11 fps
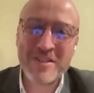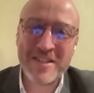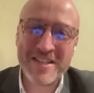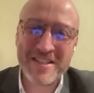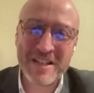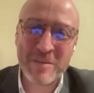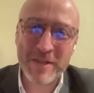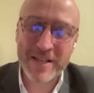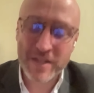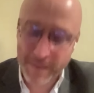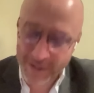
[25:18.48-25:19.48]
politics a little
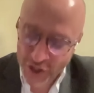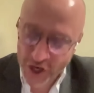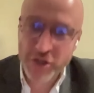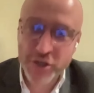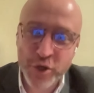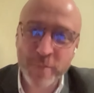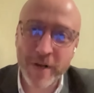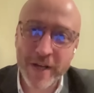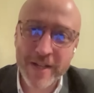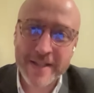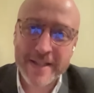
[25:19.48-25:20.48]
bit. I mean, Chuck
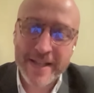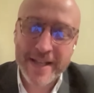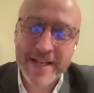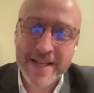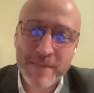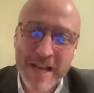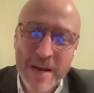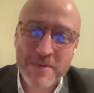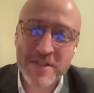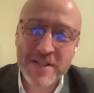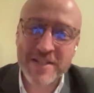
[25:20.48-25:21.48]
Schumer is
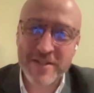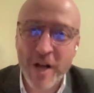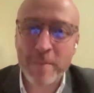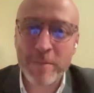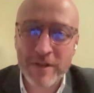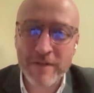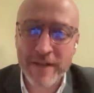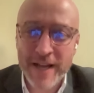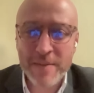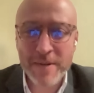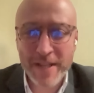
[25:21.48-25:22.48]
perhaps an example of that.